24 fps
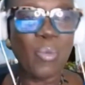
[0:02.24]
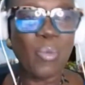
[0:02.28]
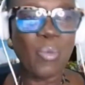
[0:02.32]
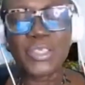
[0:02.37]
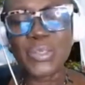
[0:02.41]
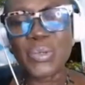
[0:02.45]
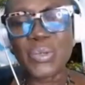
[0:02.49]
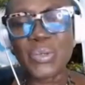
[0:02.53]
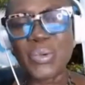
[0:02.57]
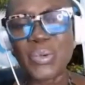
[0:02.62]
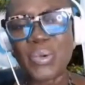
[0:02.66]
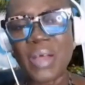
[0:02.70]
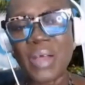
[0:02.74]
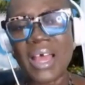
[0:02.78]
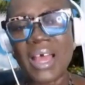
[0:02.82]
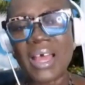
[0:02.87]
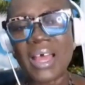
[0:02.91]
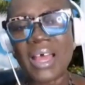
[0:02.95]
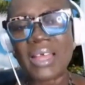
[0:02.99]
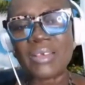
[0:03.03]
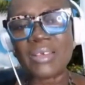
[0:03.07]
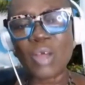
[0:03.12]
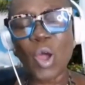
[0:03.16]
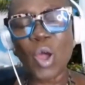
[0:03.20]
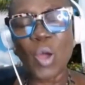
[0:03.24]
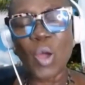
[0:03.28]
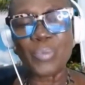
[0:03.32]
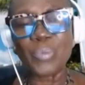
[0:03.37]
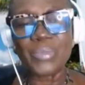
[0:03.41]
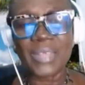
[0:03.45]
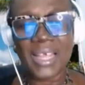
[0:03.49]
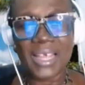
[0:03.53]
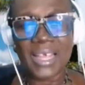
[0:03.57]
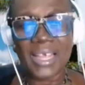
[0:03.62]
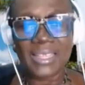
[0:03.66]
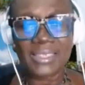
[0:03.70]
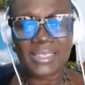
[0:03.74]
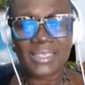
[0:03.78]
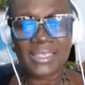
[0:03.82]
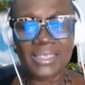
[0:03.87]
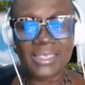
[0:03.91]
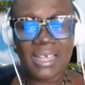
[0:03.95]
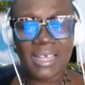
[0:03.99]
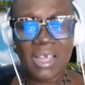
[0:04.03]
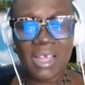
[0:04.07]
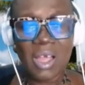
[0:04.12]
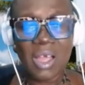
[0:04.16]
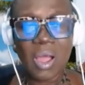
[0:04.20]
to do an update
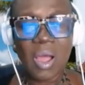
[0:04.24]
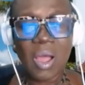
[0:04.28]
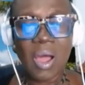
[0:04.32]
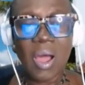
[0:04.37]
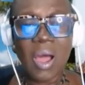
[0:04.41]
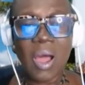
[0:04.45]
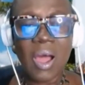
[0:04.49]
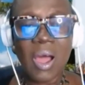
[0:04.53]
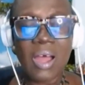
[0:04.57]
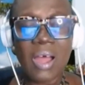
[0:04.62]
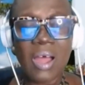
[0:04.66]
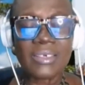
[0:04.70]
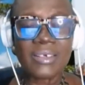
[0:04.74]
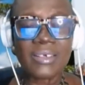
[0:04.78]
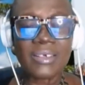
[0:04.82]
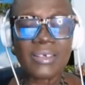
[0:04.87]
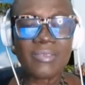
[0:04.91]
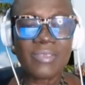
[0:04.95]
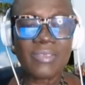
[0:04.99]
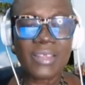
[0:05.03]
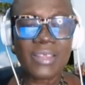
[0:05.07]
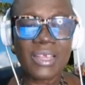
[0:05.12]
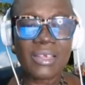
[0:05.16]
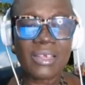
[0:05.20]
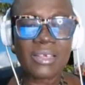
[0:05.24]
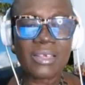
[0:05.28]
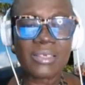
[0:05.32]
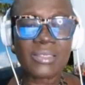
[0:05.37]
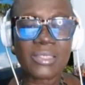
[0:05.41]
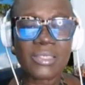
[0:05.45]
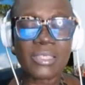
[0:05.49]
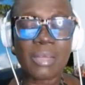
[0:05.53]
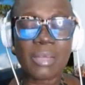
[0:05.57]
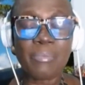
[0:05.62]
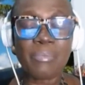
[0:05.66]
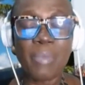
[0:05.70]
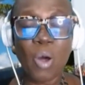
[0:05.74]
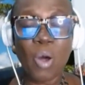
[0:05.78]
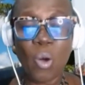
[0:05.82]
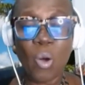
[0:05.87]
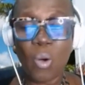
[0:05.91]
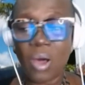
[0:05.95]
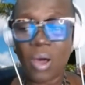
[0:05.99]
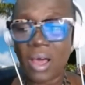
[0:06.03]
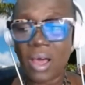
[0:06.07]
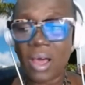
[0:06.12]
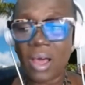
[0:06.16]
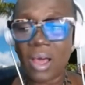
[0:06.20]
on the
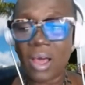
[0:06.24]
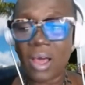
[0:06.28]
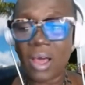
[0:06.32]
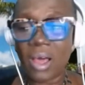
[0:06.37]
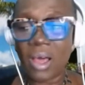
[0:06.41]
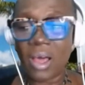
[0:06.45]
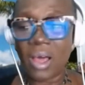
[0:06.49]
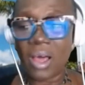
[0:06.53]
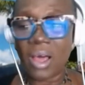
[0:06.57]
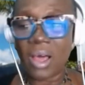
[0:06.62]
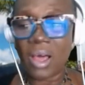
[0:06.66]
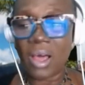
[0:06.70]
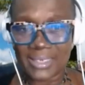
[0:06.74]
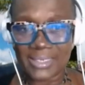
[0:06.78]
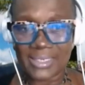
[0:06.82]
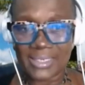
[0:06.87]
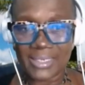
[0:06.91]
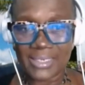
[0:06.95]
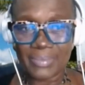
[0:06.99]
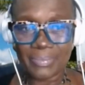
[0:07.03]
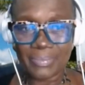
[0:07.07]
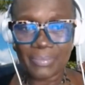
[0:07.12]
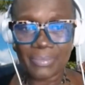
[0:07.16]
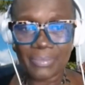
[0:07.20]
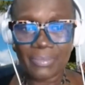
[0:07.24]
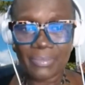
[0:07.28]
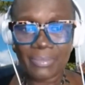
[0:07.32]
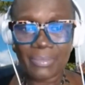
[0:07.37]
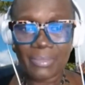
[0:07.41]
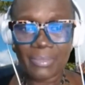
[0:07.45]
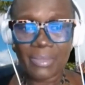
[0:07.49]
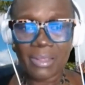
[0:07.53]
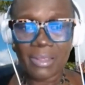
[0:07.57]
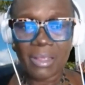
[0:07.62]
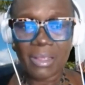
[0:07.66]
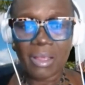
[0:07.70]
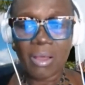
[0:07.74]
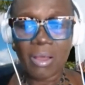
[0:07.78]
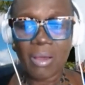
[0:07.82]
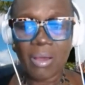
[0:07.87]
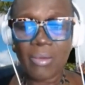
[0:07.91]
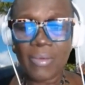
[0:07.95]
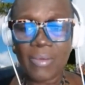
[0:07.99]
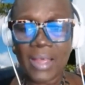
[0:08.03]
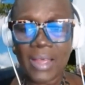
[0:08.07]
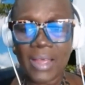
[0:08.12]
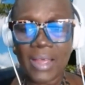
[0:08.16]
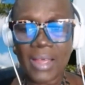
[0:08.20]
Samoa agreement.
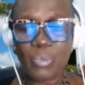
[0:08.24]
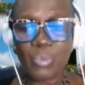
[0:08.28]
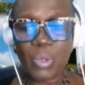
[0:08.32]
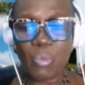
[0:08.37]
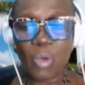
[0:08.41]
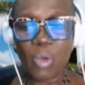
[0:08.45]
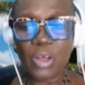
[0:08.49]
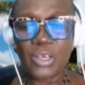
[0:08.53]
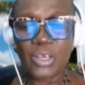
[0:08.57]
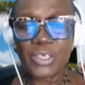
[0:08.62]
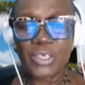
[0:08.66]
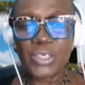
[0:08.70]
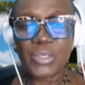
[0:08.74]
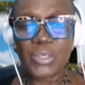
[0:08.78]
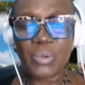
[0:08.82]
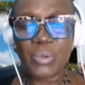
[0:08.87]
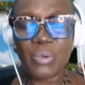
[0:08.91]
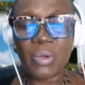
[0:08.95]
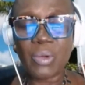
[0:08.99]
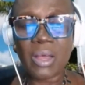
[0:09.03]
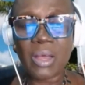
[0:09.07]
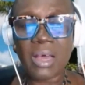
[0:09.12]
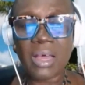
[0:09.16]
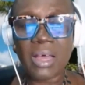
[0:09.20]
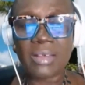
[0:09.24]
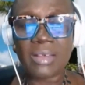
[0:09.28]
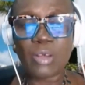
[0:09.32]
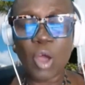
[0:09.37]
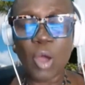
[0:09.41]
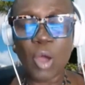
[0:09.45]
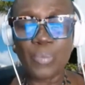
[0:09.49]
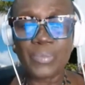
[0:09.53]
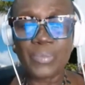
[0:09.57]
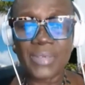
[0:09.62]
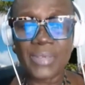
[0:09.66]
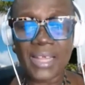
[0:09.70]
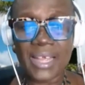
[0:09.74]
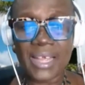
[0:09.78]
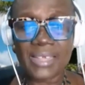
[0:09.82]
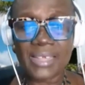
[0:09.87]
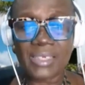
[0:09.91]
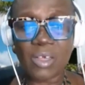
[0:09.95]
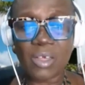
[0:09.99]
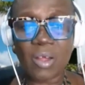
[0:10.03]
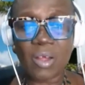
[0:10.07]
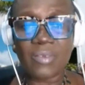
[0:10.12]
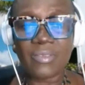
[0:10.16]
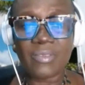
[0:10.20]
All right, we want to do an
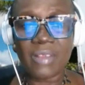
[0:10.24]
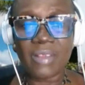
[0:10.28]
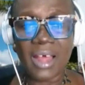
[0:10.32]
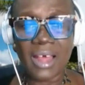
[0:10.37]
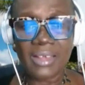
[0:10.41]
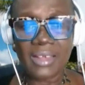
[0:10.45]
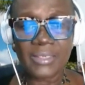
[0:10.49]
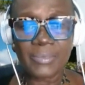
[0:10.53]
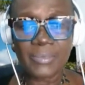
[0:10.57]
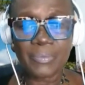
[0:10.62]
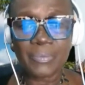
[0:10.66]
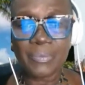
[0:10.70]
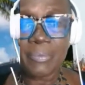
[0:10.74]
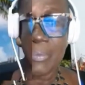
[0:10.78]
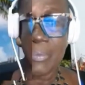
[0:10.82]
update on that.